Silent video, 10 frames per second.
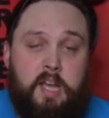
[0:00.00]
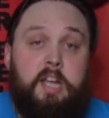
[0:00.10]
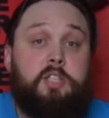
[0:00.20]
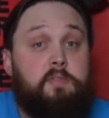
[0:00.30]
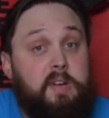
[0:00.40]

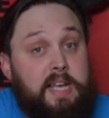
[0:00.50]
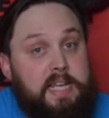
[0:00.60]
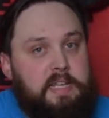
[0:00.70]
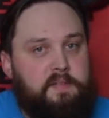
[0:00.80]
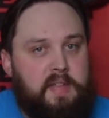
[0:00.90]
to
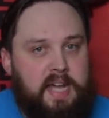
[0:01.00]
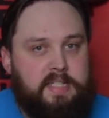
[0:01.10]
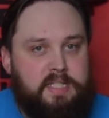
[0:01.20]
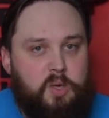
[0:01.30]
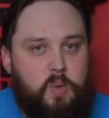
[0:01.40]
relieve that
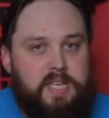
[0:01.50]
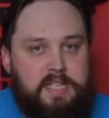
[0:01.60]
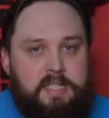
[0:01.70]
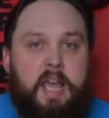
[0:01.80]
squeeze.